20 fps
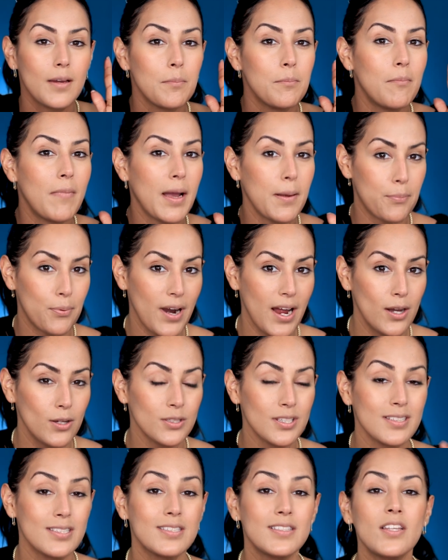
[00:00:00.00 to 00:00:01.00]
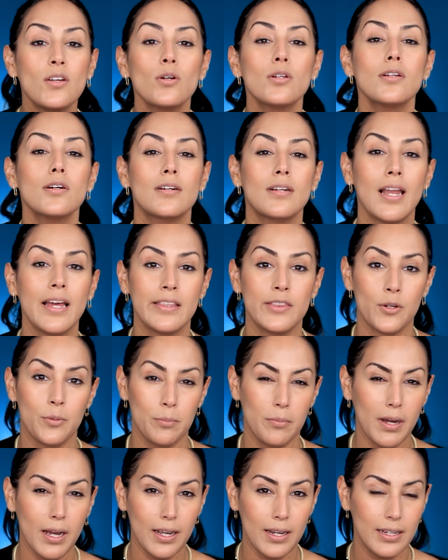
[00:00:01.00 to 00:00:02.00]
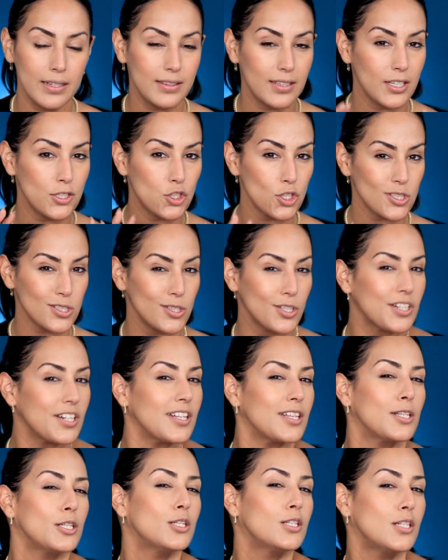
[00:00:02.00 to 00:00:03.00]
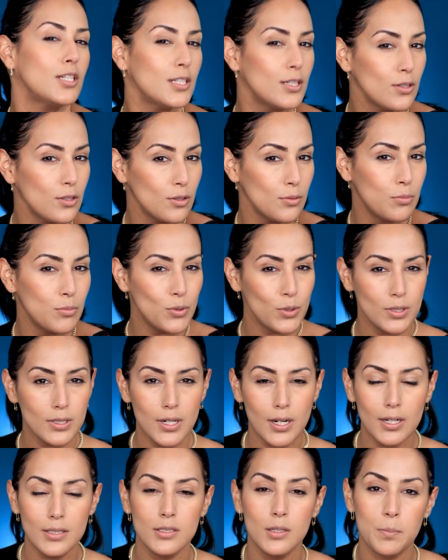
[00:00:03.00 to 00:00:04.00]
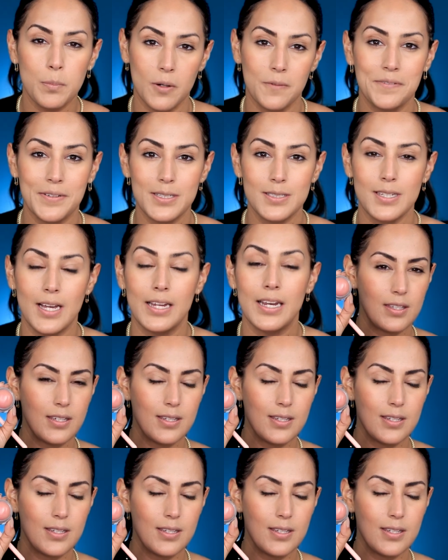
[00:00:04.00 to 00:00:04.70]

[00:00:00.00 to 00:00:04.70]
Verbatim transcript: My brows still look like they're mine. They just look a little more on the perfect side.